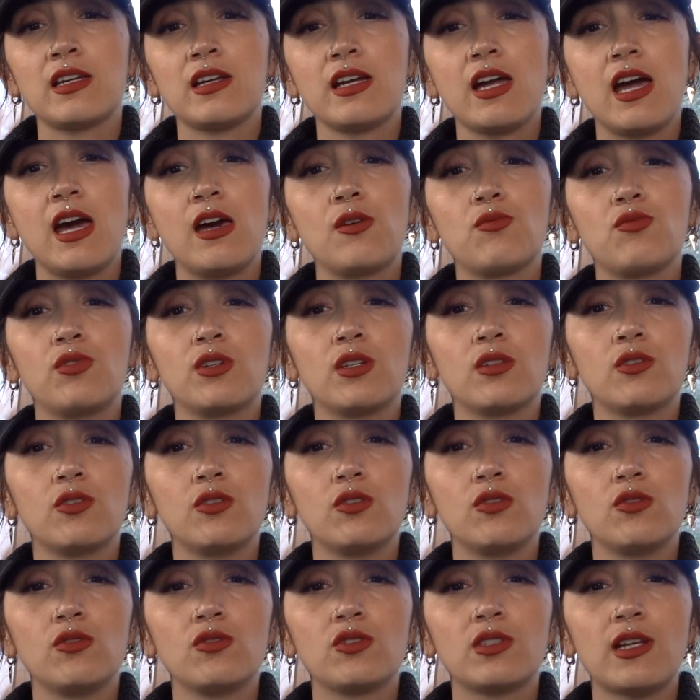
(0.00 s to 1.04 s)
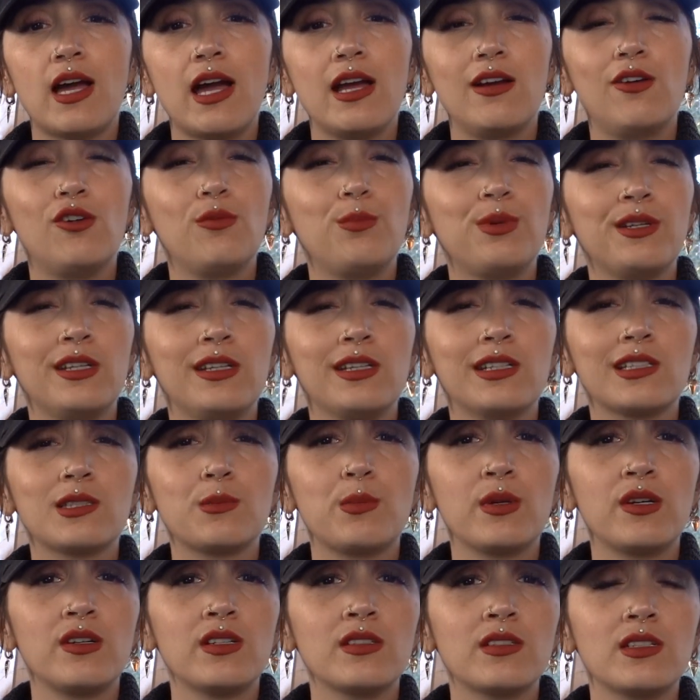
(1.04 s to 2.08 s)
I had one of those eye-opening
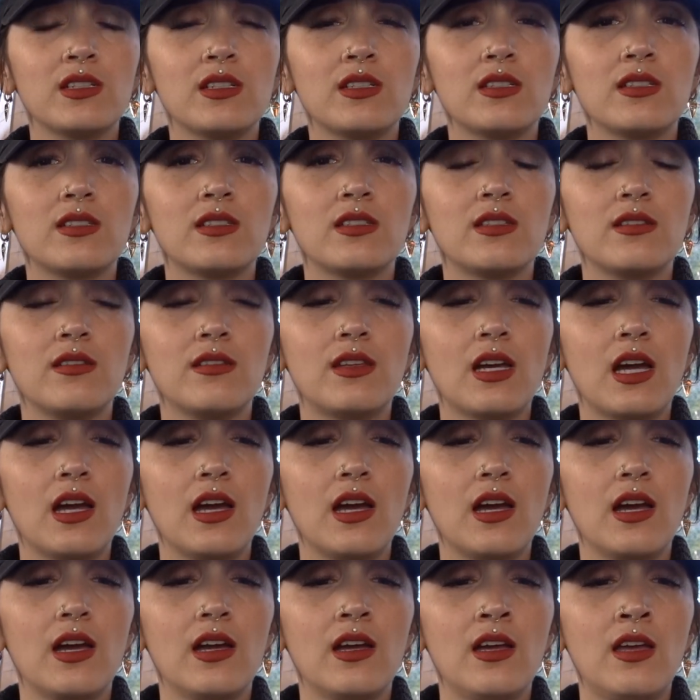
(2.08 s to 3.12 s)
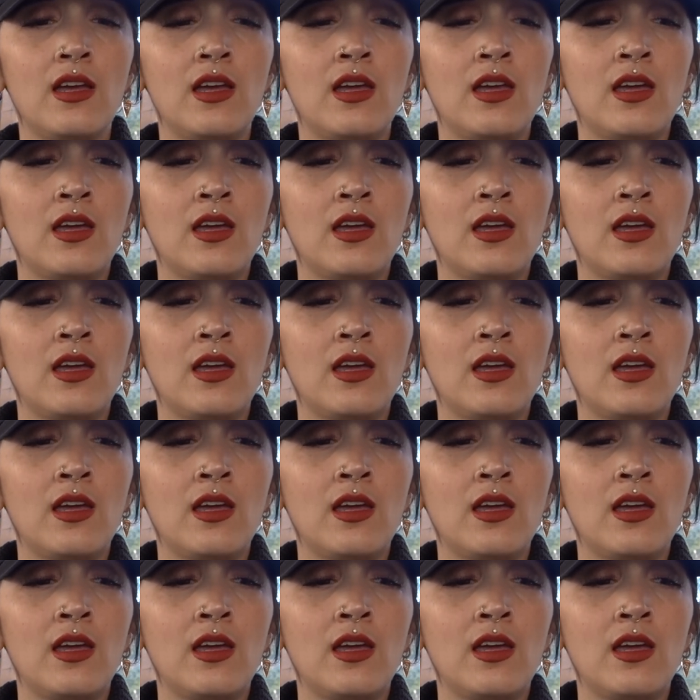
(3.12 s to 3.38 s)
experiences that